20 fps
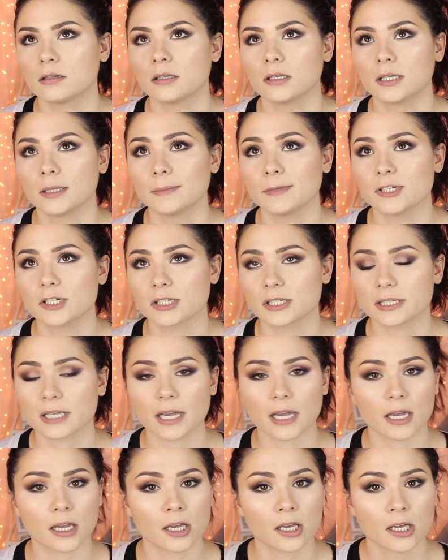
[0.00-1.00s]
let me just
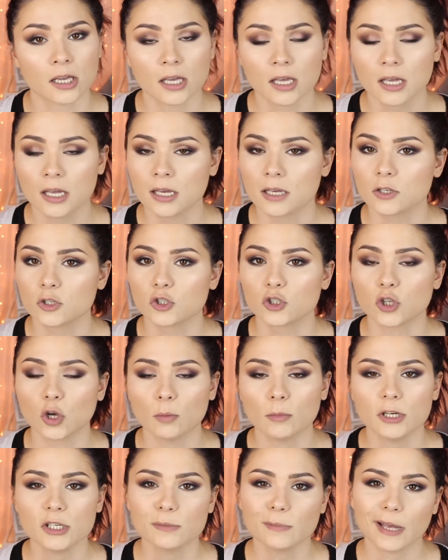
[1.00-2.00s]
say, so
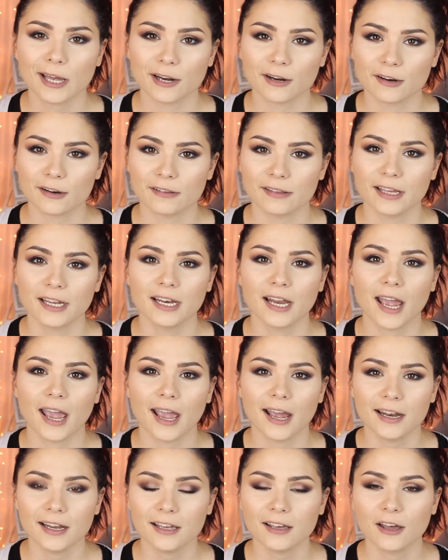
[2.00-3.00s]
much better than
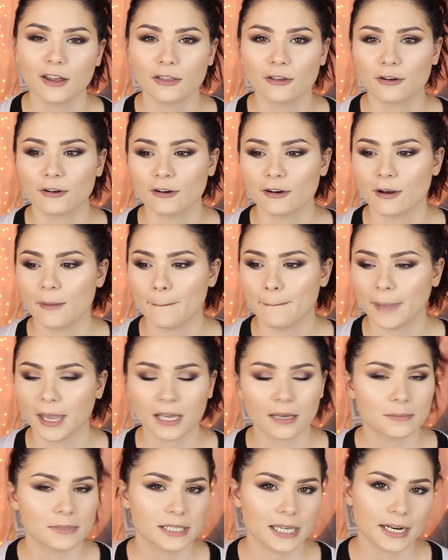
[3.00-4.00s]
any other
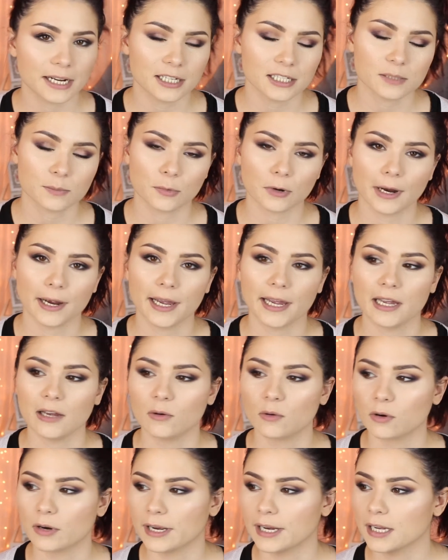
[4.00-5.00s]
makeup setting spray
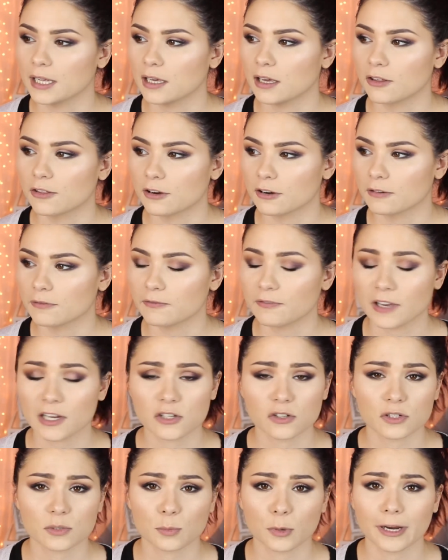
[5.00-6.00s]
or any other
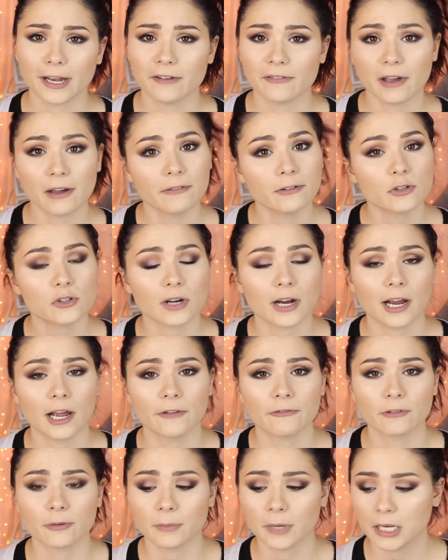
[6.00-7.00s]
facial spray I've ever
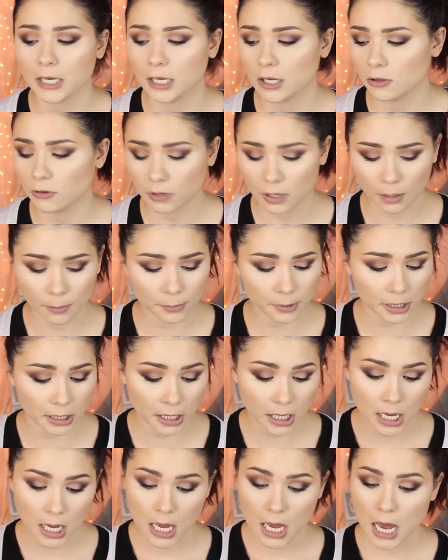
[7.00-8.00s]
tried from any other company.
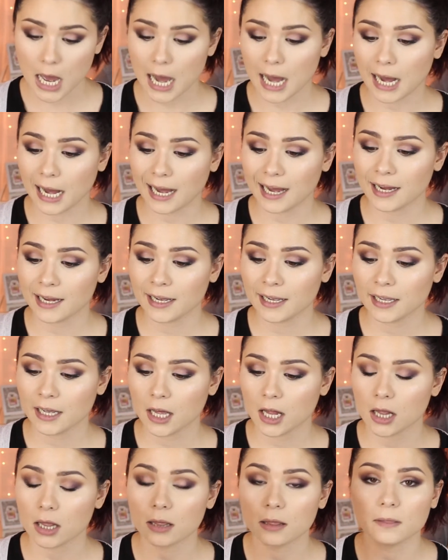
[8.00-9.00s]

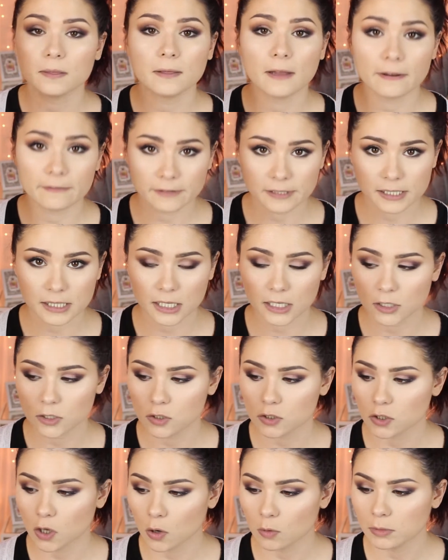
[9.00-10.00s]
I love this thing
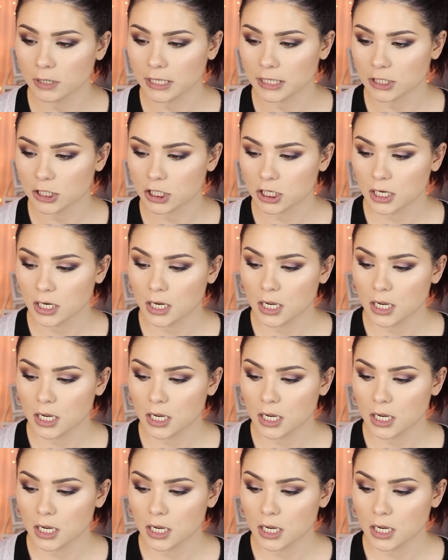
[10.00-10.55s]
so much.